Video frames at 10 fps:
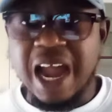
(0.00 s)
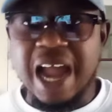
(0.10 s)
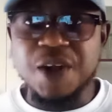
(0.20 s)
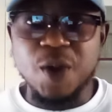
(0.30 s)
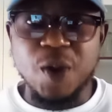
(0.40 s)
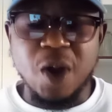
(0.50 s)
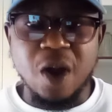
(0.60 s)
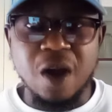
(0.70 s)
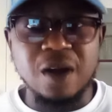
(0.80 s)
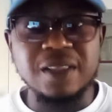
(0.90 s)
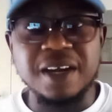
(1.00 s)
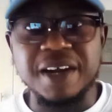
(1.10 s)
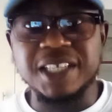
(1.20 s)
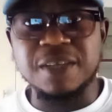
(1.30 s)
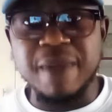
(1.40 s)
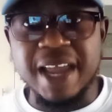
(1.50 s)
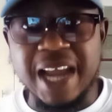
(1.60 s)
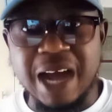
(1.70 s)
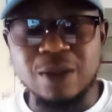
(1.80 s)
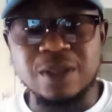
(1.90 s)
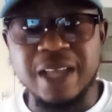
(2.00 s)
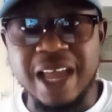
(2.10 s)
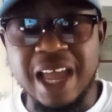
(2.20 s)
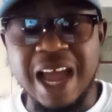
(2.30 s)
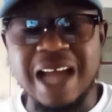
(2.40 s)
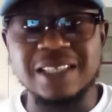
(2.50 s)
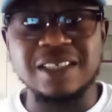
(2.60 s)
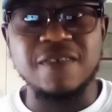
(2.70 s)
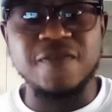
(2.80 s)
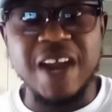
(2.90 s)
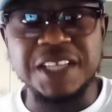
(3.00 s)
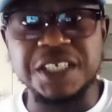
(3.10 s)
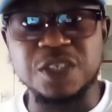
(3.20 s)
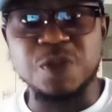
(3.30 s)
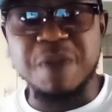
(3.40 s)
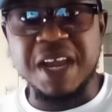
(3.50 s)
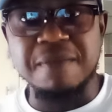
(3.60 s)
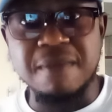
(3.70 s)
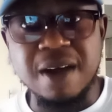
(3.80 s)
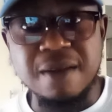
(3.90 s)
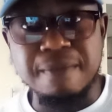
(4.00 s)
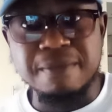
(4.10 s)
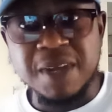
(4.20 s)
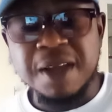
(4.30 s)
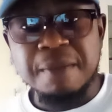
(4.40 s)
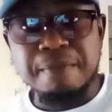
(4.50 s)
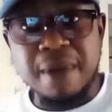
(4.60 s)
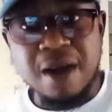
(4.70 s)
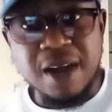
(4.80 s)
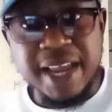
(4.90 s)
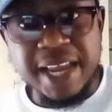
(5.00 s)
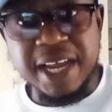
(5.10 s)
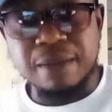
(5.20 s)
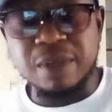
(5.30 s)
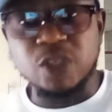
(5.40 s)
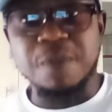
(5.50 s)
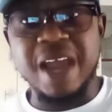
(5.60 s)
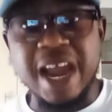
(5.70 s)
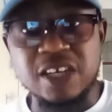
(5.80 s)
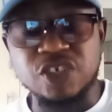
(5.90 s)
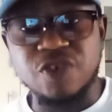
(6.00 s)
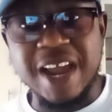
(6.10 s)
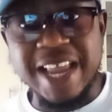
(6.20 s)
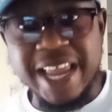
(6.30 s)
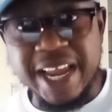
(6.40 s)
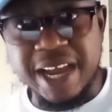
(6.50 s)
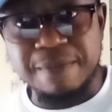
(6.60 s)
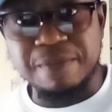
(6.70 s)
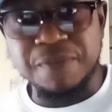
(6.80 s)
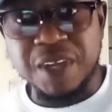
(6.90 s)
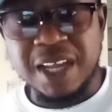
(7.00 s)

I know all the rich men out there are still fighting to make more, more income, some extra income.